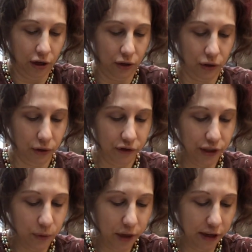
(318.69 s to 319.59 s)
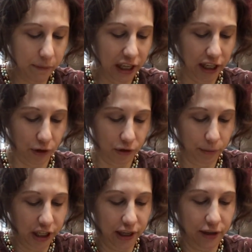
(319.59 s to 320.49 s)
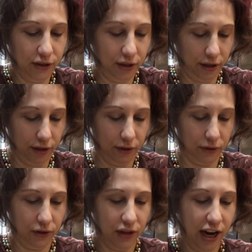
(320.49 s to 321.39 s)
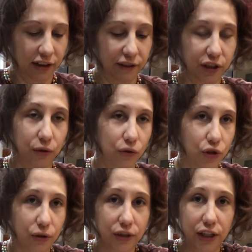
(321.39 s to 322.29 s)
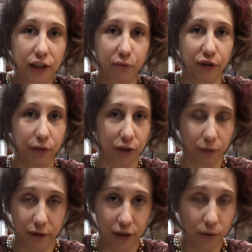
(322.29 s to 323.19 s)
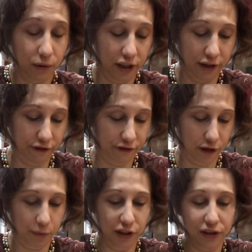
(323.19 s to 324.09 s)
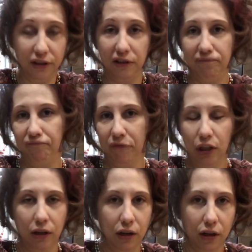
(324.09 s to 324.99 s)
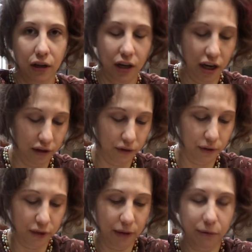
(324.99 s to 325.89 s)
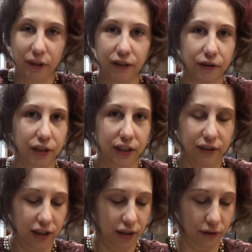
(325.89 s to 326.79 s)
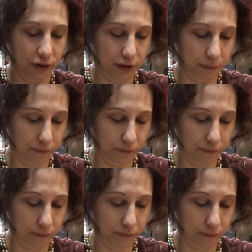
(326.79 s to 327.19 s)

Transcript: So the reason why I'm making crumb cakes is I lived in New Jersey pretty much my whole life up until sometime in my 30s, I guess.